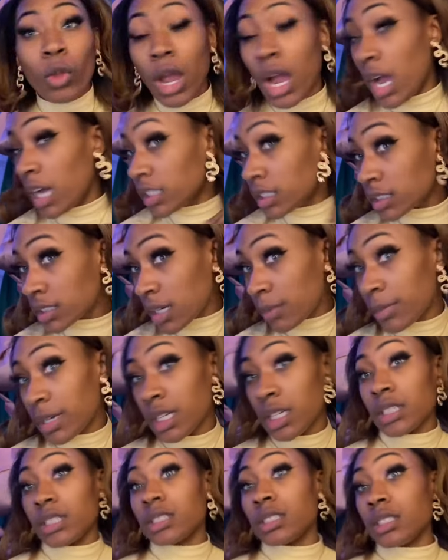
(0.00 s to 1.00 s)
I just got my
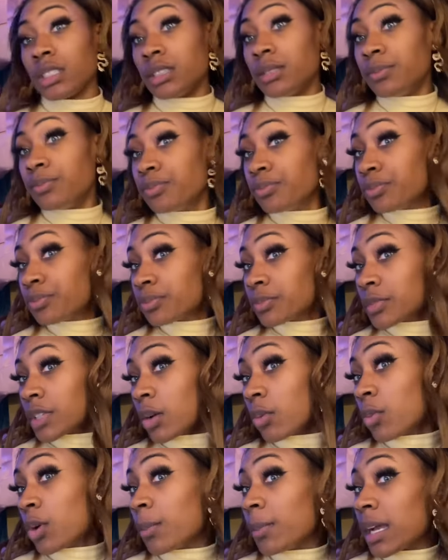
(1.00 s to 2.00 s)
hair done.
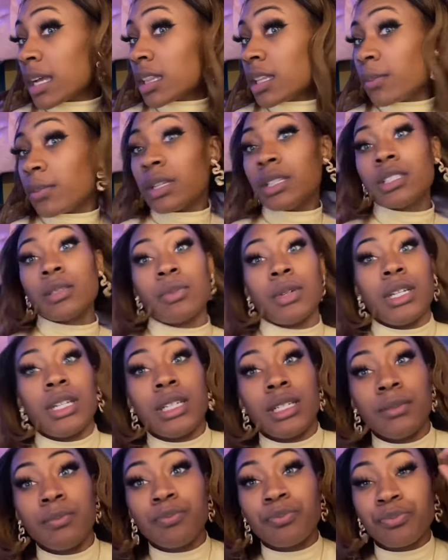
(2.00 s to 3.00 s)
Well, my clip-ins put
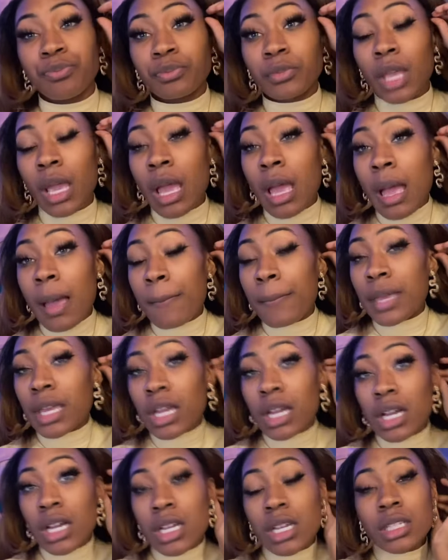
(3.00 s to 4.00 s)
in,
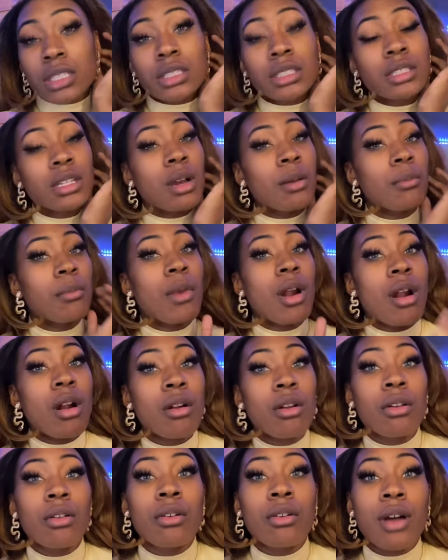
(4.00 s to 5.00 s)
because
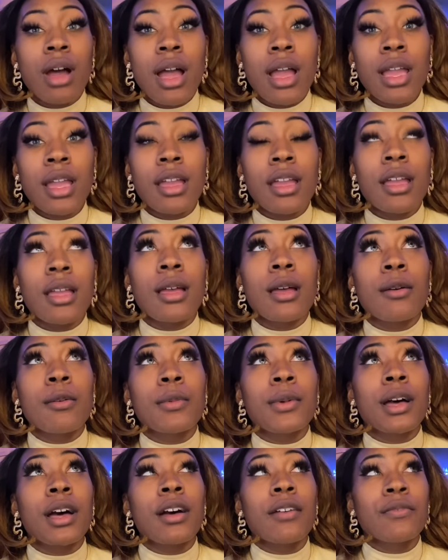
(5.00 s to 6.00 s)
tomorrow I
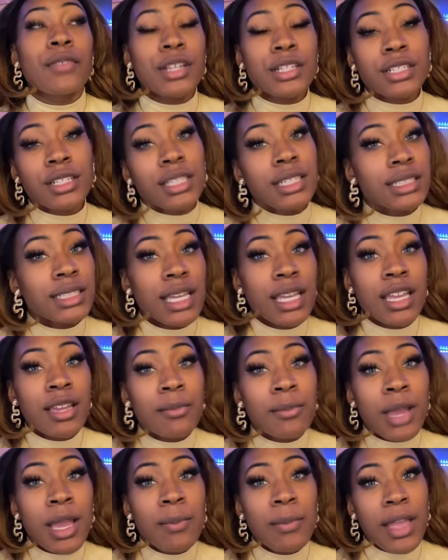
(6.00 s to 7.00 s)
am officially
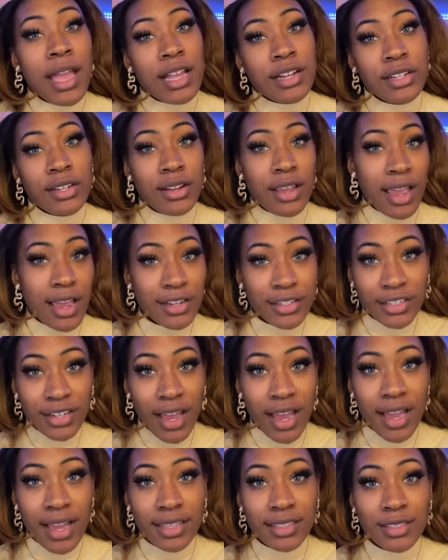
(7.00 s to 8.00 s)
taking my pageant
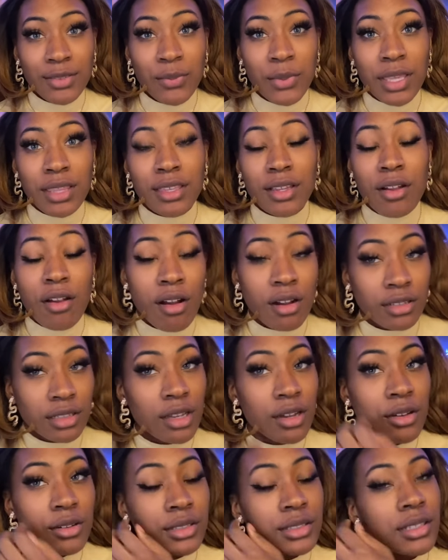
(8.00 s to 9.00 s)
headshots with
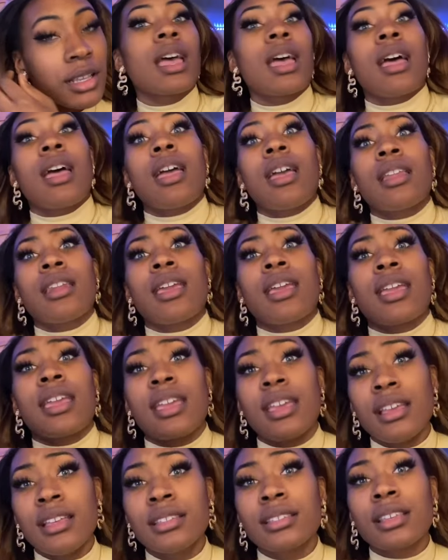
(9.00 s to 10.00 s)
Carlos, and
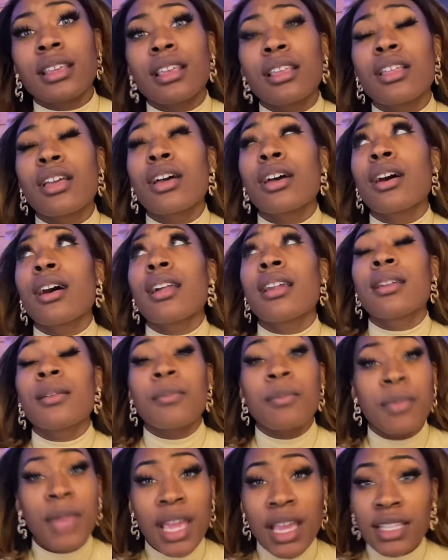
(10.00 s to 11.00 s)
he's an
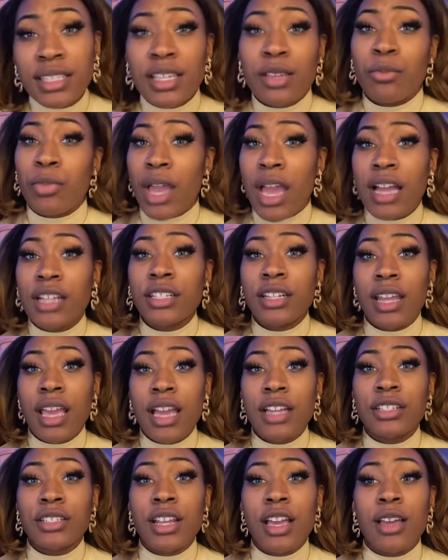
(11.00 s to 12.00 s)
amazing pageant
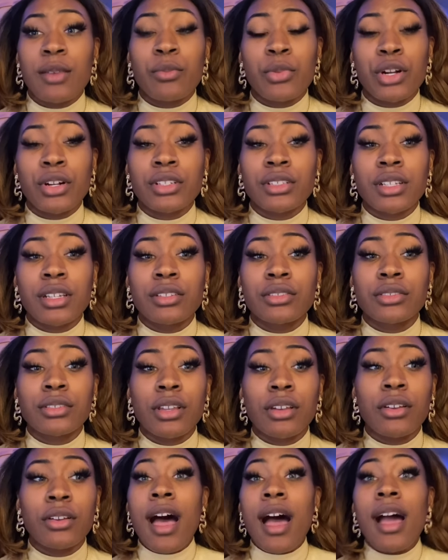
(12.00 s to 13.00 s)
headshot person,
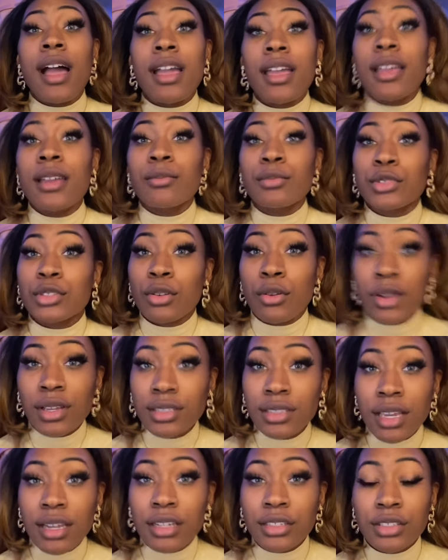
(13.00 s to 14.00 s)
so I am so
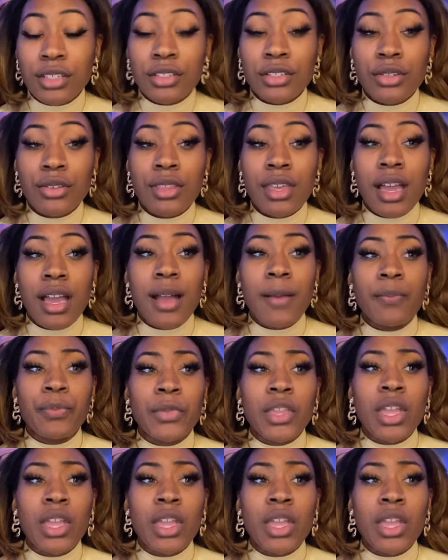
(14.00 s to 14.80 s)
excited to do that.